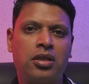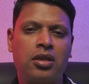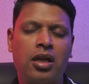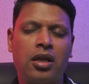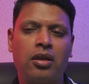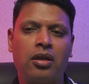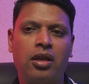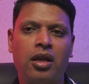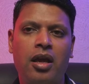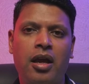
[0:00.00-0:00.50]

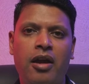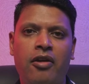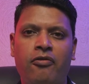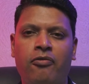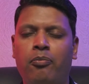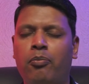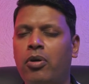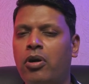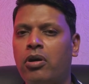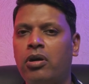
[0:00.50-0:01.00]
that they
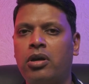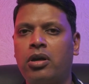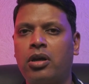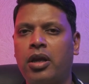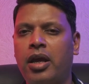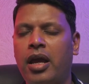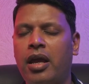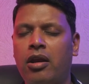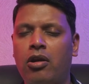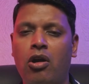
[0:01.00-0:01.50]
have bought
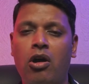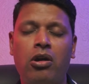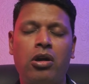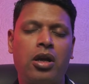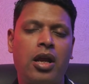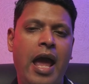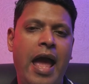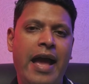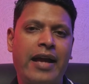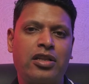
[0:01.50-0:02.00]

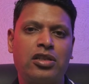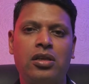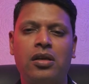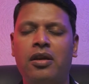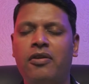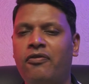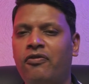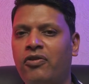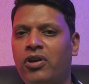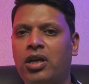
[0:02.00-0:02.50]
cannot
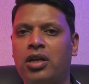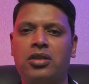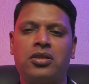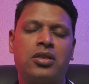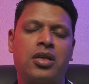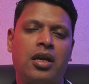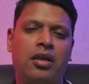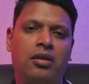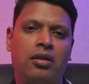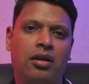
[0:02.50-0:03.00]
actually fit
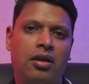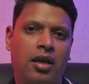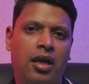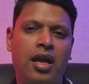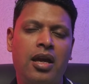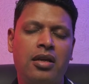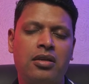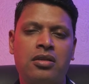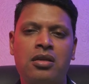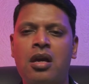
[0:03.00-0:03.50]
inside the
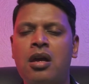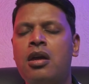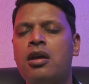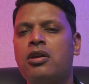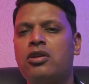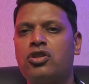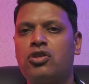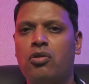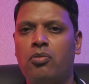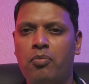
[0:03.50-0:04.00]
case.
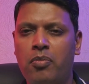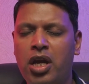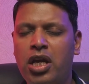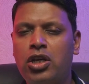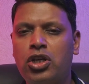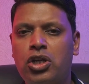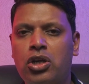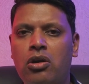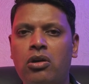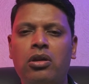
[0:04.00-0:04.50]
So make
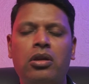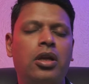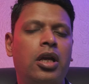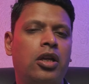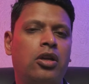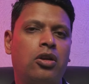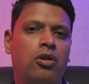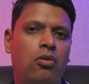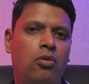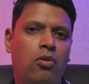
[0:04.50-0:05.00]
sure
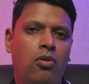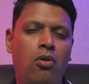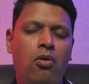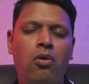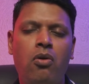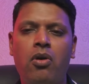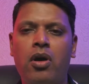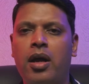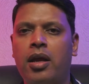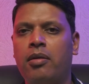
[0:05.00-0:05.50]
that you
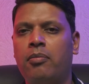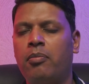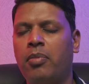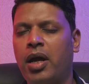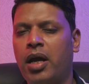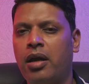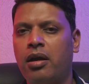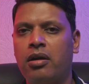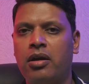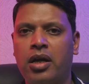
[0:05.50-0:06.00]
go and
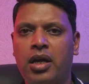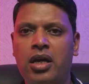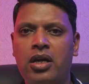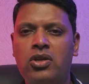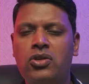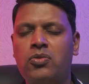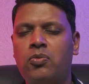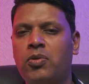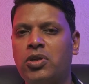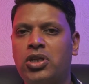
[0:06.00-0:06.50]
buy a
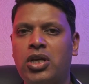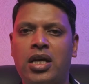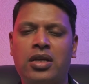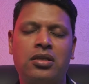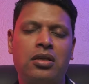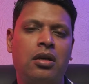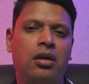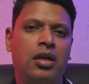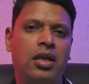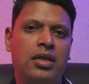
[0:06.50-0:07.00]
case which has
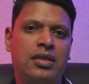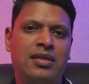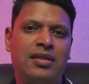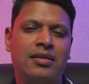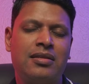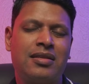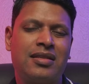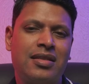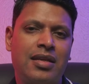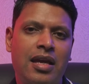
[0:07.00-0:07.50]
a
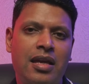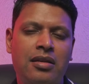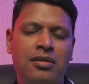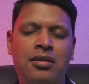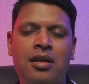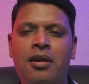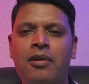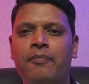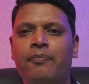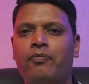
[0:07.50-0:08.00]
decent size.
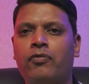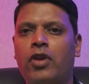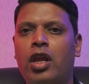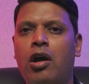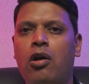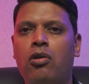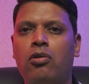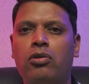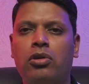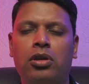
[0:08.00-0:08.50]

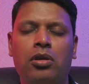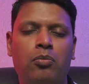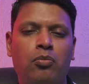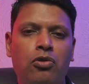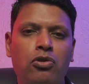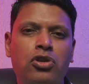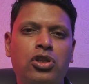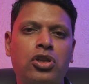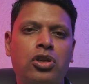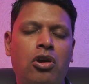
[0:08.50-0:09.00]
Now the
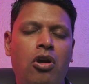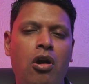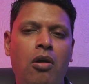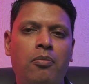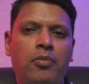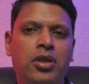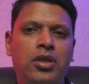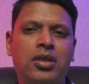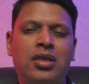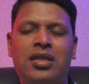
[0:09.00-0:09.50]
most
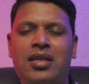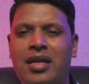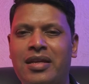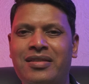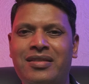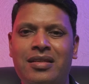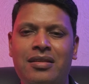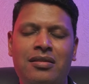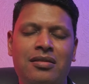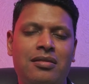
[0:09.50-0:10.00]
common
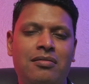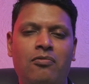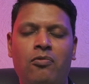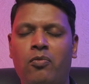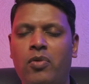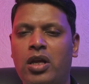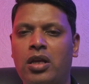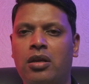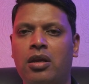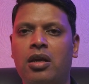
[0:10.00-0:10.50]
sizes
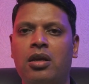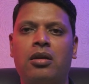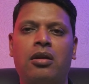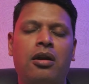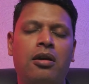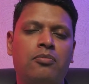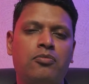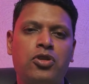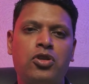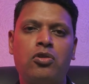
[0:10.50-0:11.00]
when it
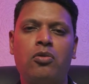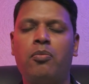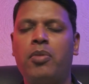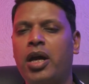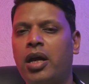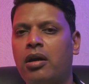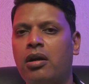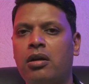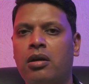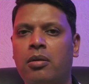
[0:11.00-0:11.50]
comes to
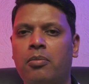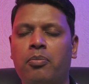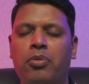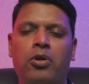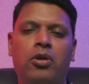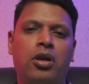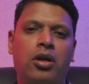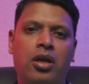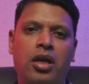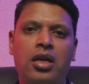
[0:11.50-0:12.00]
buying a
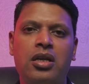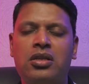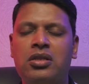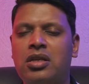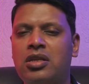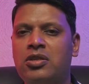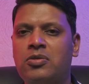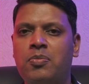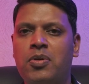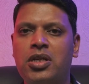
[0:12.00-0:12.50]
computer case
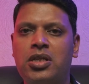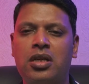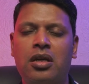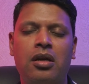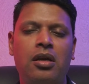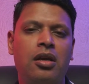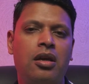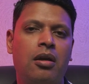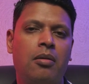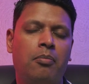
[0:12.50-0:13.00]
is
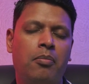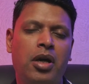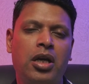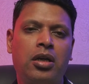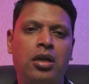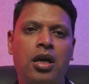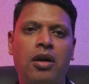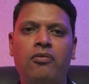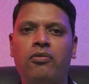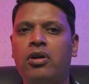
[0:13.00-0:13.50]
basically a
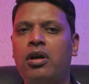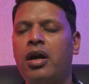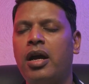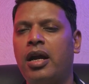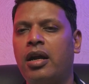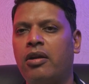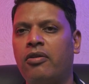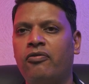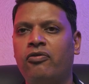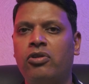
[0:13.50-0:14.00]
mid tower
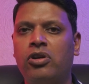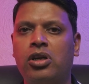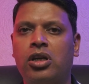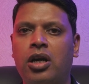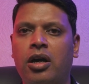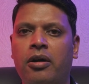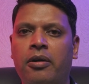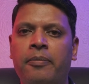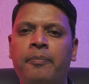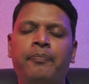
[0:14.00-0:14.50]
and a full
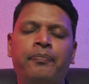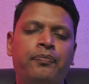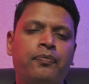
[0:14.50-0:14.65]
tower.